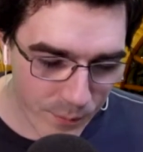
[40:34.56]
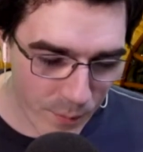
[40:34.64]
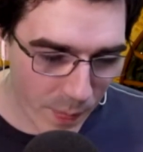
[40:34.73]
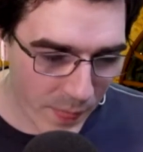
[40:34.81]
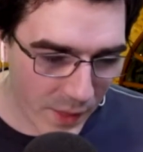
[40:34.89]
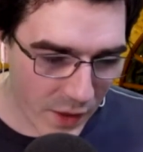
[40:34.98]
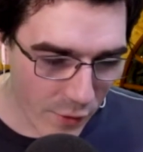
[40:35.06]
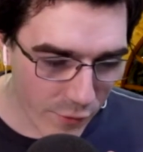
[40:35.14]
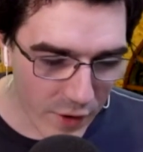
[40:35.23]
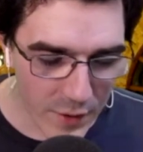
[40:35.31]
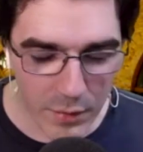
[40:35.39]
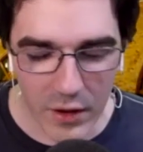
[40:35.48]
you know find
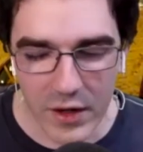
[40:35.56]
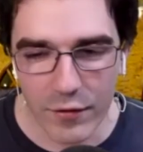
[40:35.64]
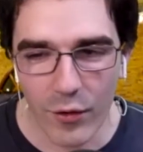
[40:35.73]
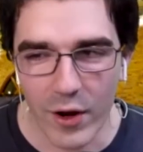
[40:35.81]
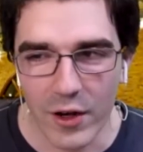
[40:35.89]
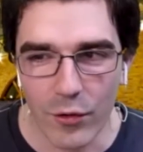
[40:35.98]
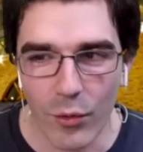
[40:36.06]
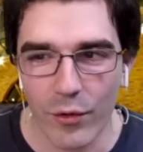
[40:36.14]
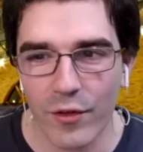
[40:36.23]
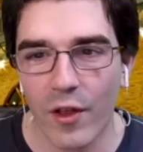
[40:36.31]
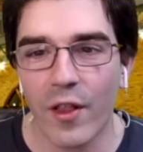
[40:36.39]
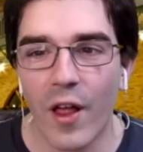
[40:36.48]
plenty of great tools
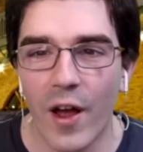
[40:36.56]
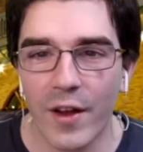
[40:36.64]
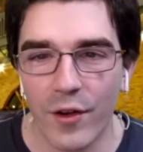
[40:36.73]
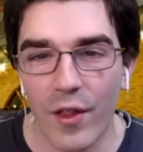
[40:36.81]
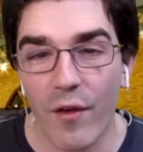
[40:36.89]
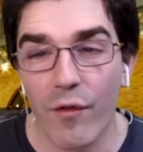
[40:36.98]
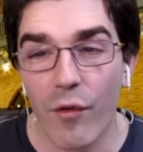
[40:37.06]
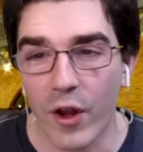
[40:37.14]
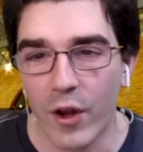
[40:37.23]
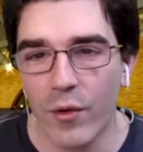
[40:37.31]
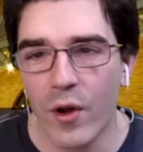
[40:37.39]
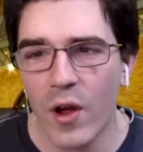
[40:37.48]
online to do that for you.
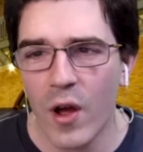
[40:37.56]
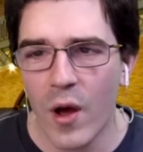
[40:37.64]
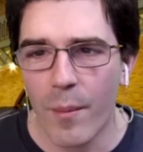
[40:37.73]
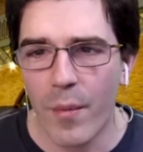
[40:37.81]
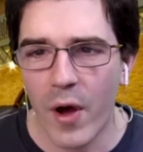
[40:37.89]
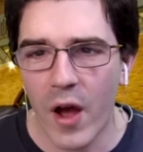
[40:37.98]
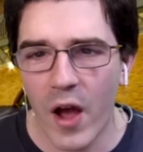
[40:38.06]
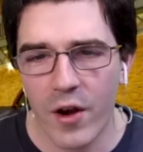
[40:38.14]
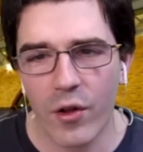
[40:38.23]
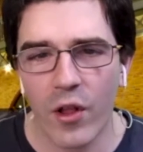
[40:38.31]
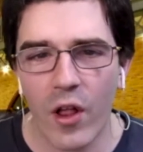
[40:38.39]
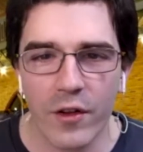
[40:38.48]
But I know a
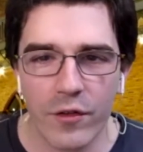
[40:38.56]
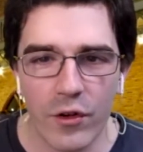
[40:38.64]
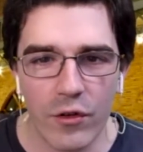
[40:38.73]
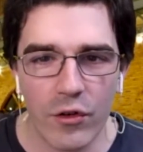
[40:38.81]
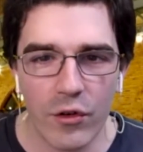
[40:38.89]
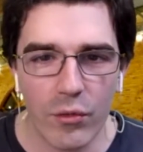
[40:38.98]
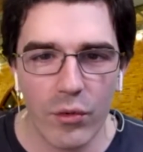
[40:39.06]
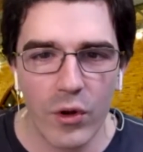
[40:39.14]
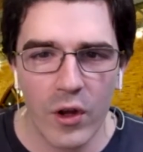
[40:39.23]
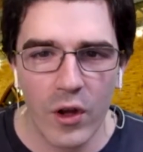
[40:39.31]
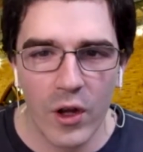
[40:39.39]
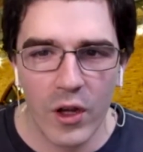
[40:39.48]
lot of students who
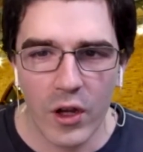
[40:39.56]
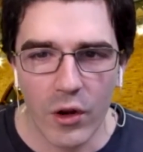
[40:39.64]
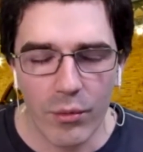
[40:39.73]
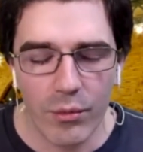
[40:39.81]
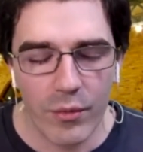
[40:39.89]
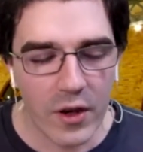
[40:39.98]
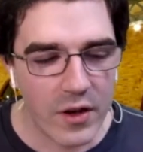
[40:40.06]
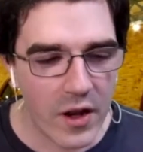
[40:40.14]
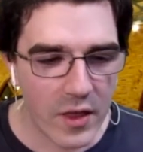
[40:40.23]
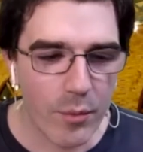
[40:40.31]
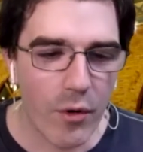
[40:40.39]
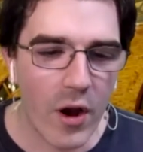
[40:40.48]
you know they take the
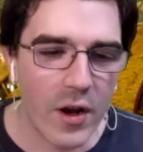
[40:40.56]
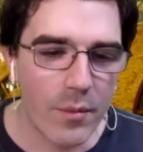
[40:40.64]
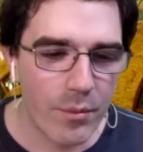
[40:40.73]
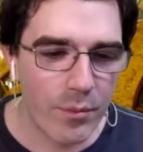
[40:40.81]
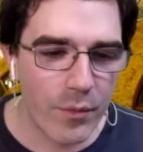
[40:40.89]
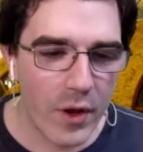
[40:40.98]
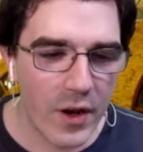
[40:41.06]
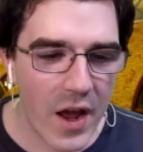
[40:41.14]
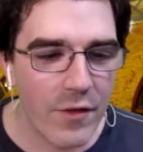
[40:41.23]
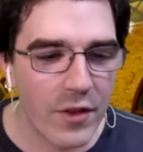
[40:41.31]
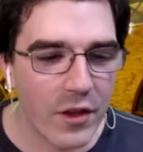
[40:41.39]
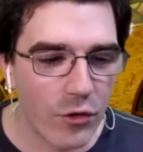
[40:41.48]
pride in in having
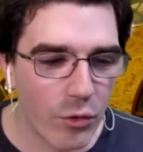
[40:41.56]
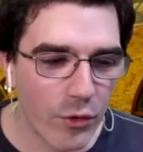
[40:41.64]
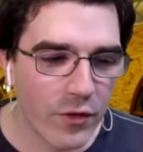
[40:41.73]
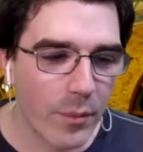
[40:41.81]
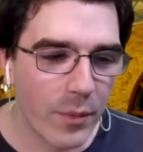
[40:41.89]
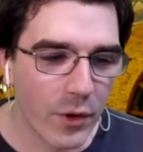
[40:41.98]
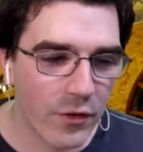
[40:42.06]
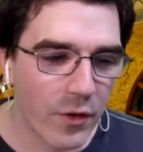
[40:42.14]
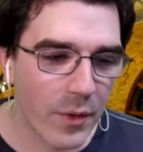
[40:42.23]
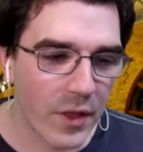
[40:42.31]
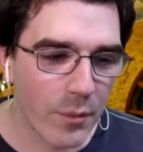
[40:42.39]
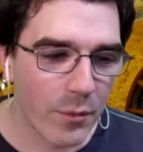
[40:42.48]
the tools to build something
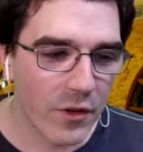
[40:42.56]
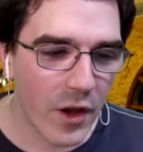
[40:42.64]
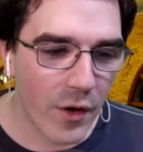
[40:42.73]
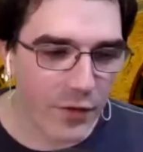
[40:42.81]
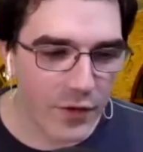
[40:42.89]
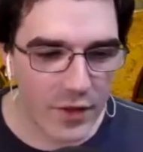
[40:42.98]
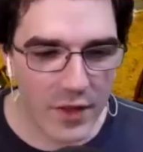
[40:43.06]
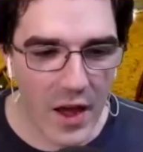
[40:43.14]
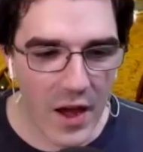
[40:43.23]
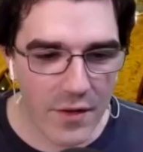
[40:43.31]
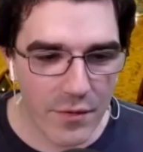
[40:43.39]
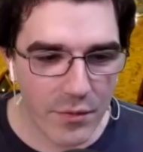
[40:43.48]
themselves that
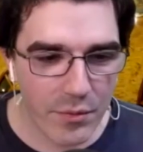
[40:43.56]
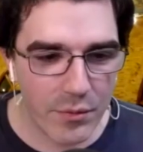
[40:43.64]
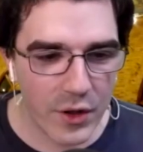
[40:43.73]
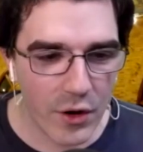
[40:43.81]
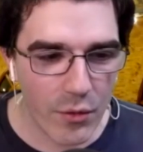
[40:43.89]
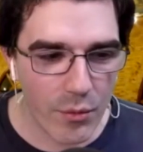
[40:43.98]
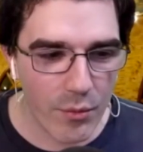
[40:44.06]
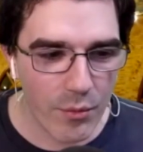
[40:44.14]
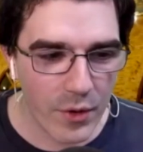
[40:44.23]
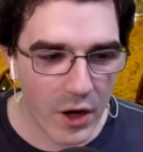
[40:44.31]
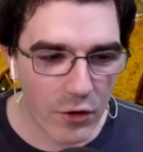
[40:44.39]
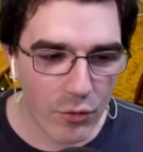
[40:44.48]
you know that
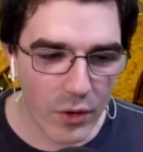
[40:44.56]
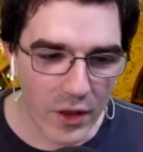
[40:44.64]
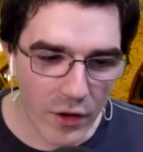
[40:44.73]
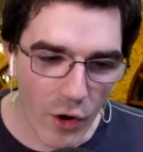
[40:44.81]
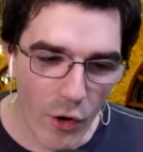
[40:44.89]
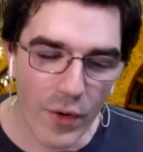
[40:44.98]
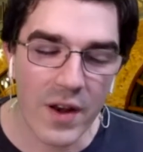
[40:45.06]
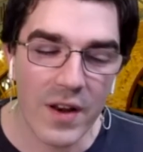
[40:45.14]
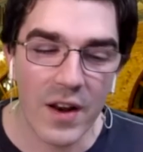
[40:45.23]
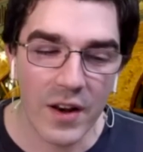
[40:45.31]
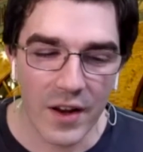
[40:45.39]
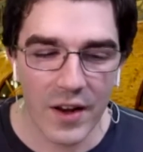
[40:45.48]
is really their own
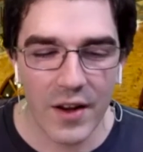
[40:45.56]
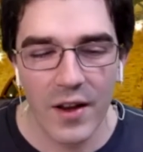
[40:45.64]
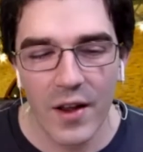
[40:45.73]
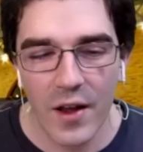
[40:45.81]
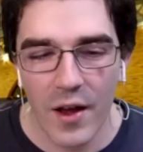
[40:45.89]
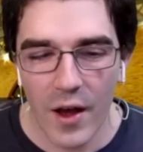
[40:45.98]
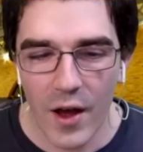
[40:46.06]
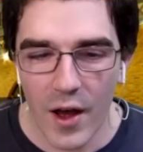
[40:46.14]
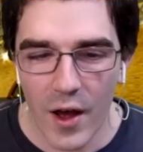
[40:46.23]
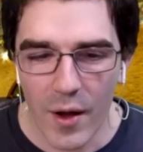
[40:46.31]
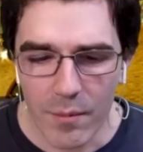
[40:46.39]
identity. Um,